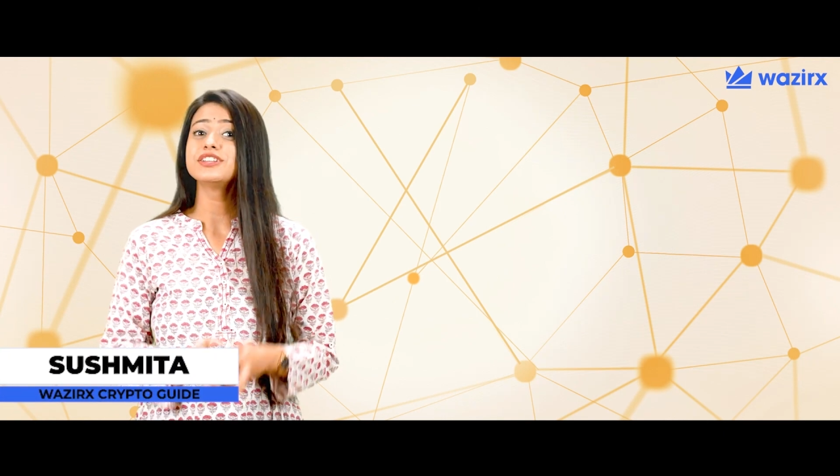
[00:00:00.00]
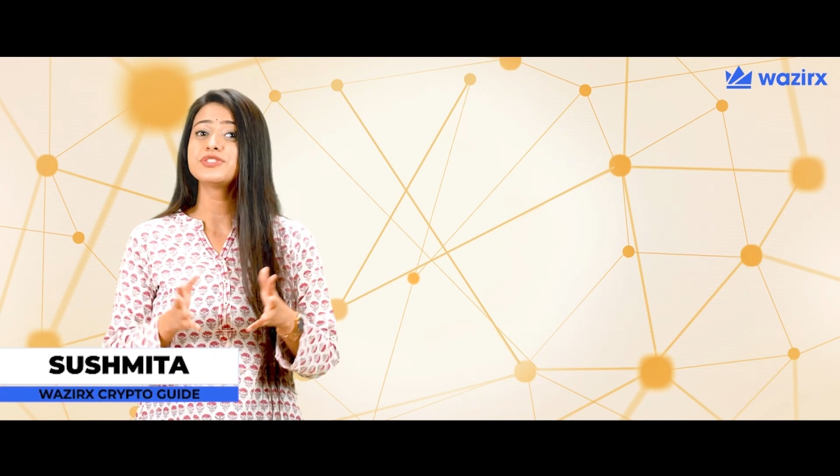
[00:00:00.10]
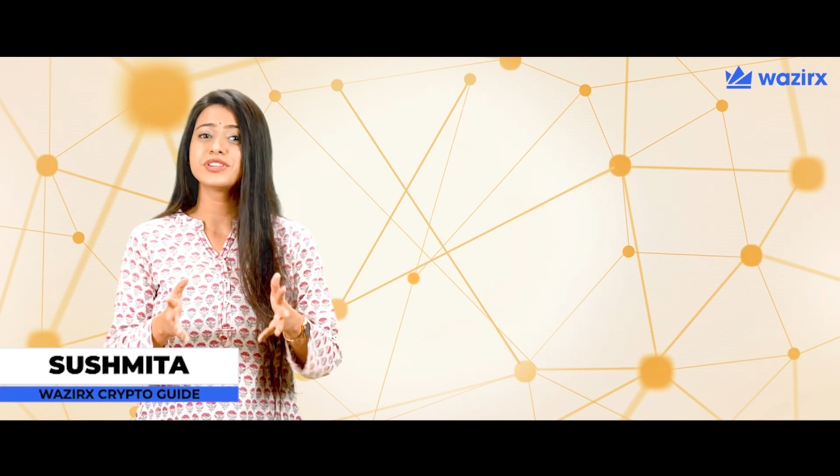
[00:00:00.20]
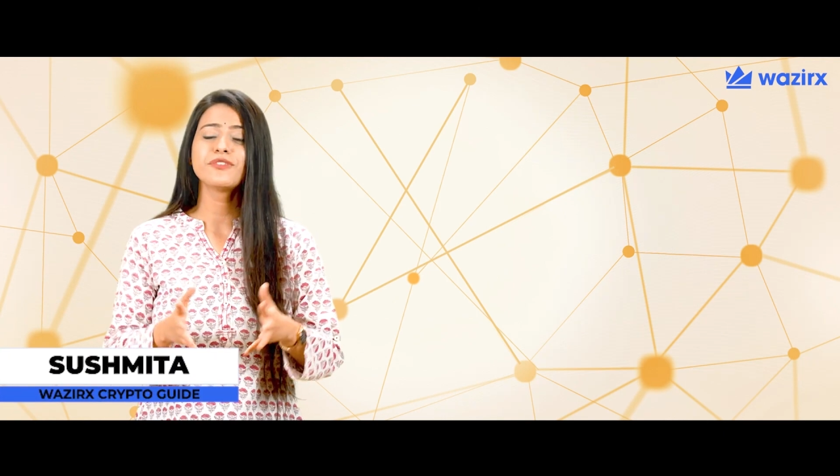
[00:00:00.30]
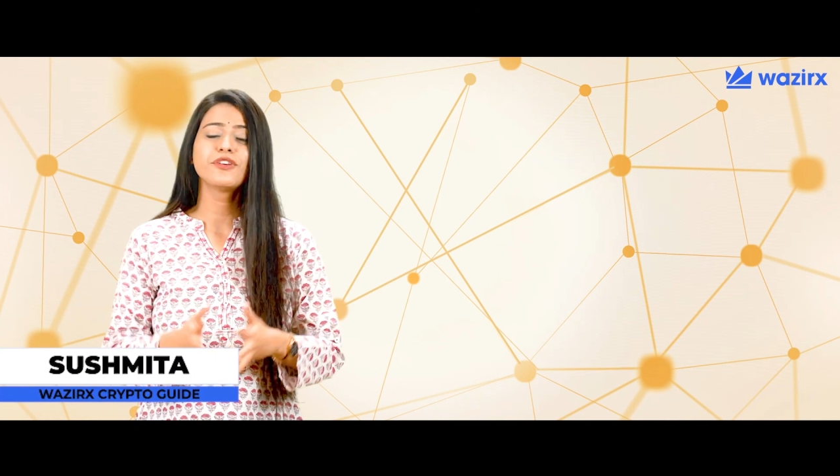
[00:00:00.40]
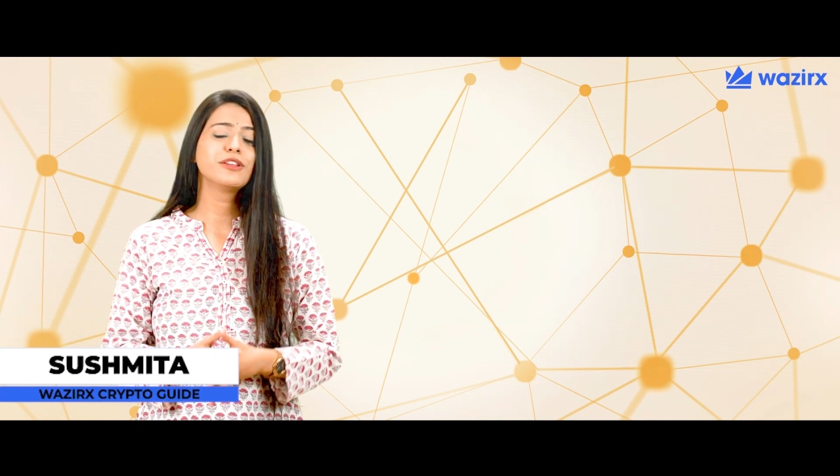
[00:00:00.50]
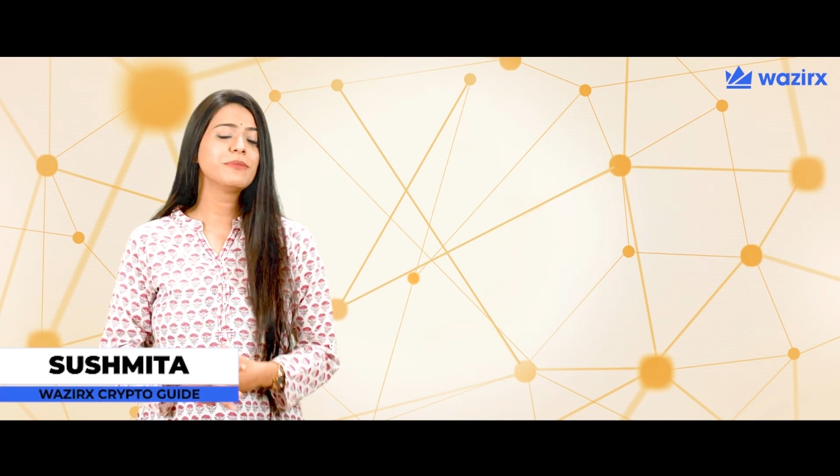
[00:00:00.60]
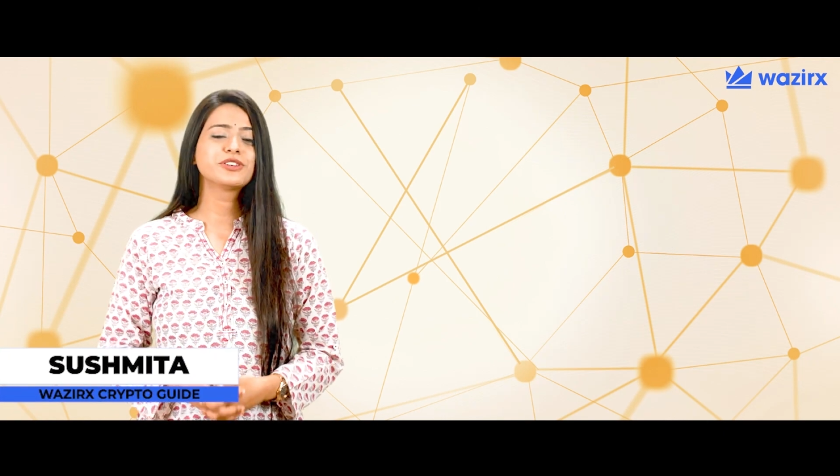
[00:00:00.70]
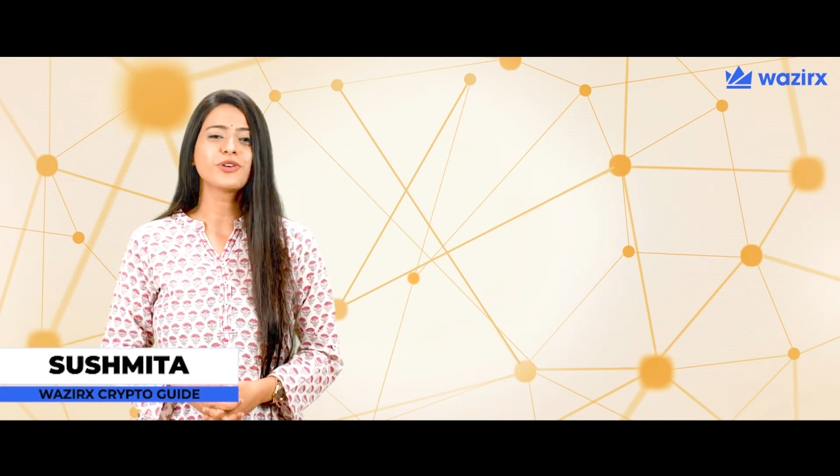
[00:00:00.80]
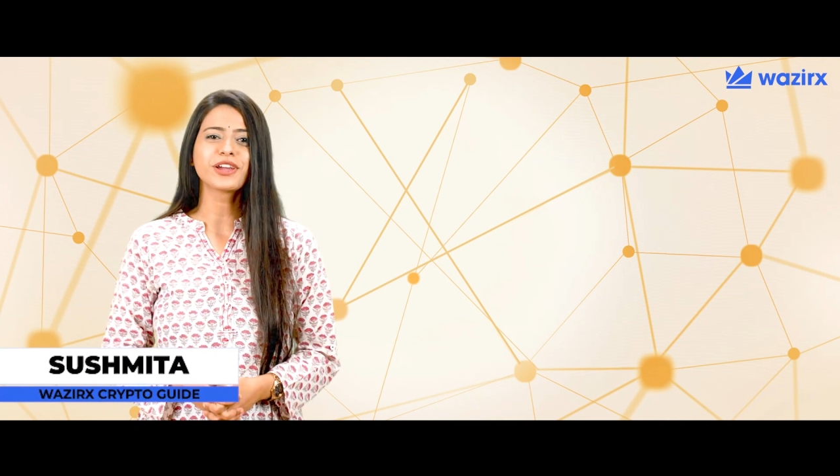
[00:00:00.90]
and today we will
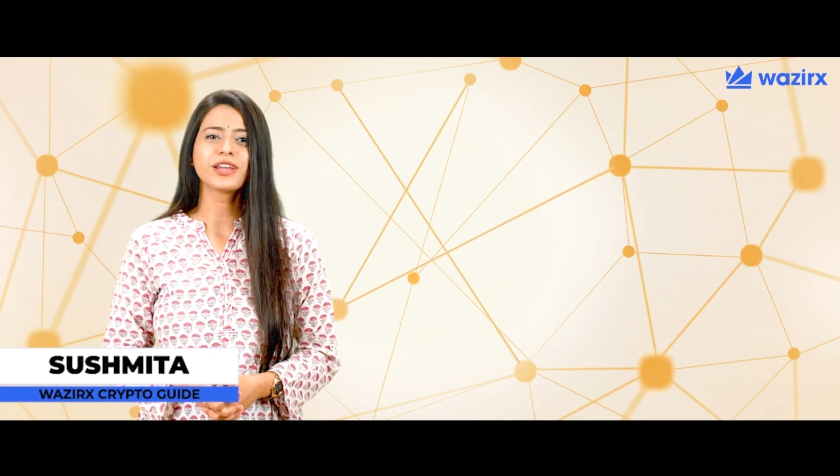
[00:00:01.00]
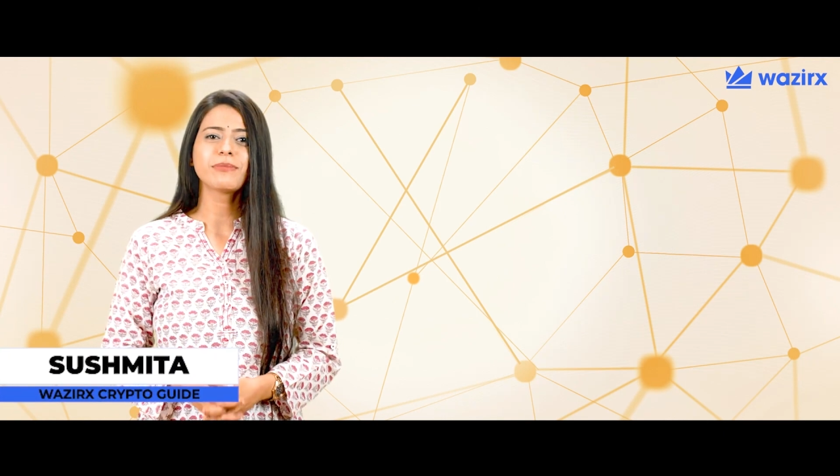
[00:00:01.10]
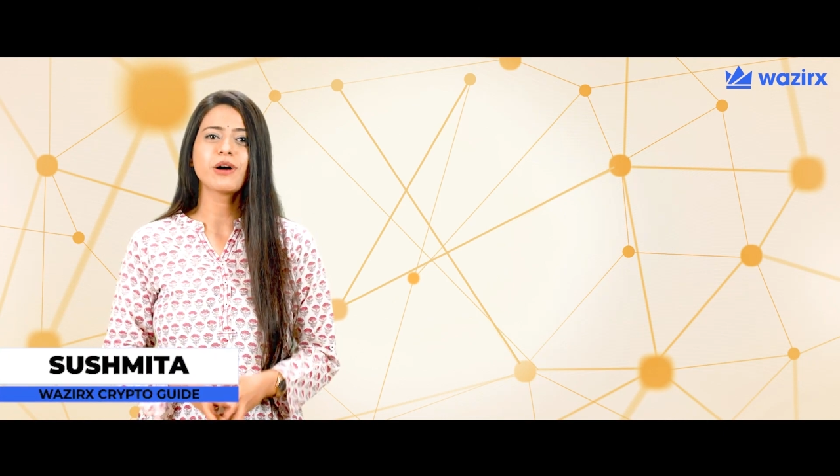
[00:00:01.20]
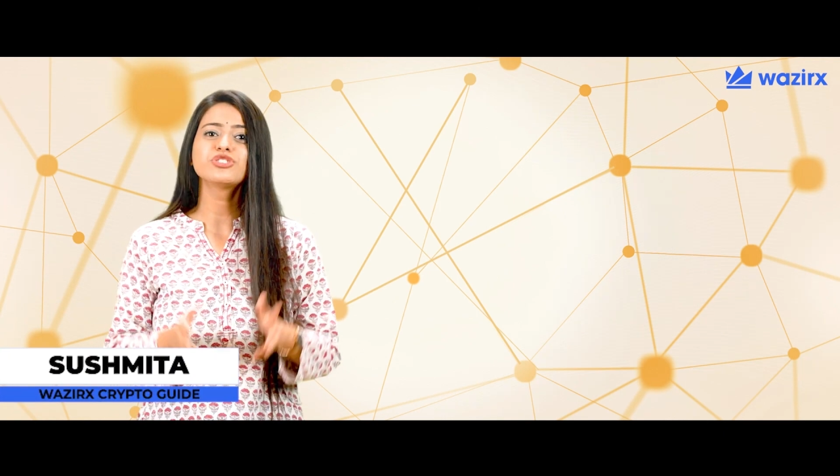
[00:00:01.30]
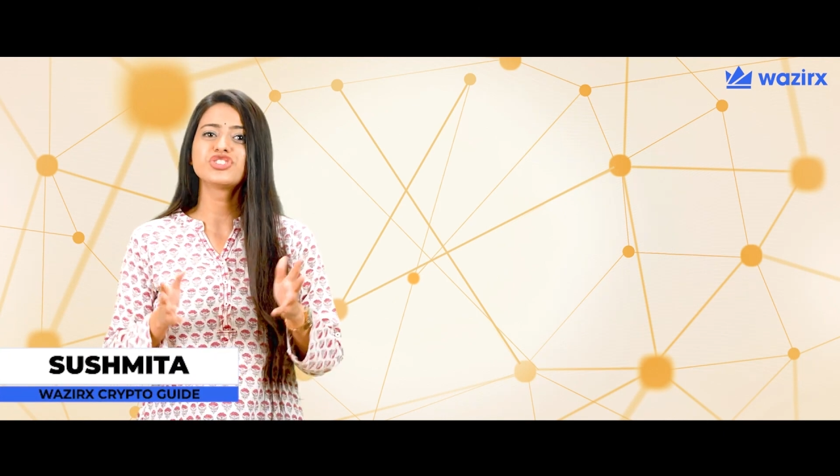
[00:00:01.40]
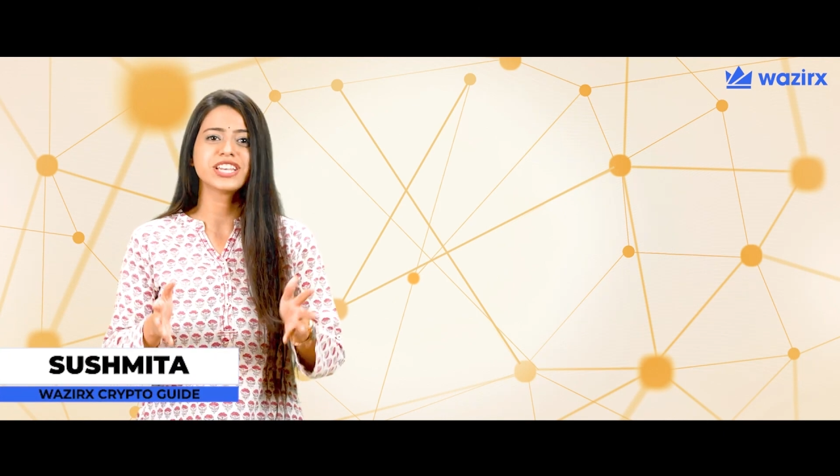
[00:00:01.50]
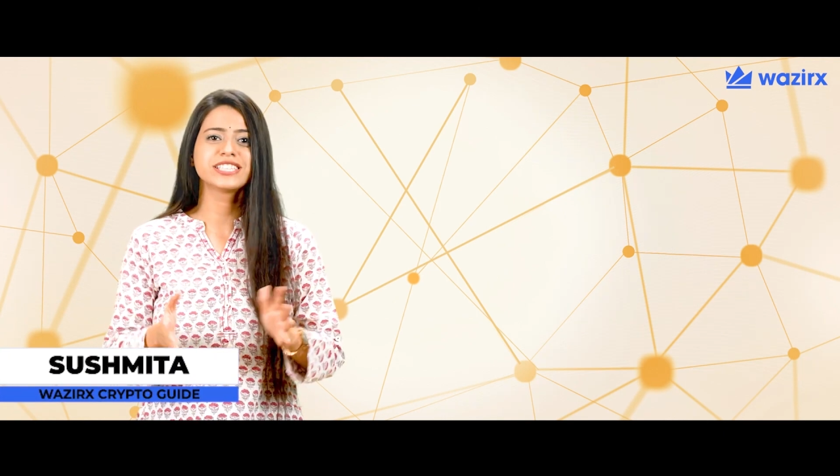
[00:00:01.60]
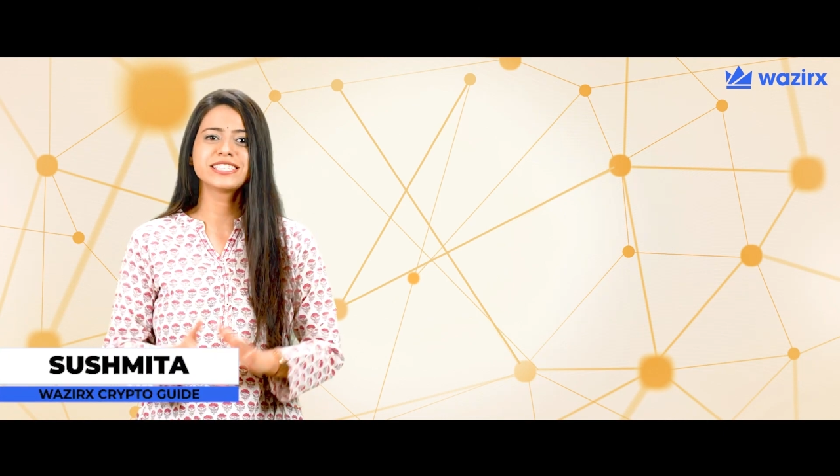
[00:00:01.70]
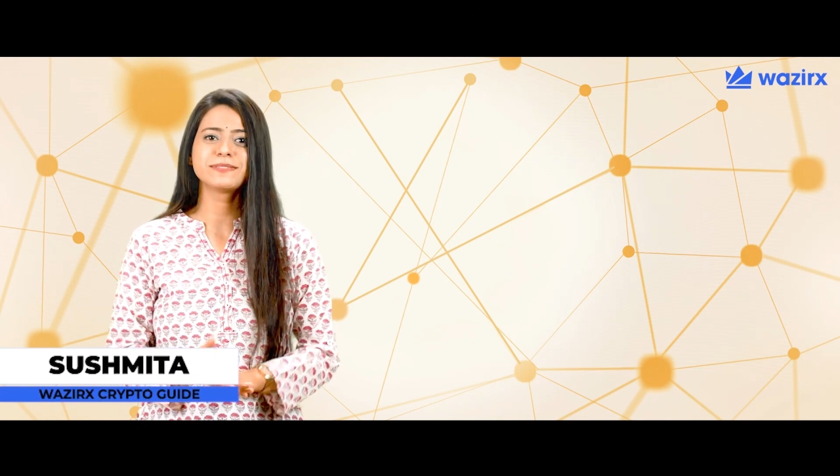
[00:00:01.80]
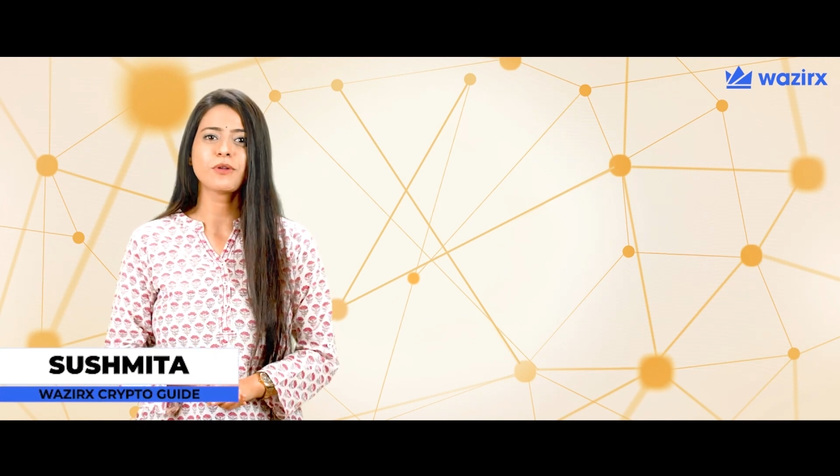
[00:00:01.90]
be talking about Genesis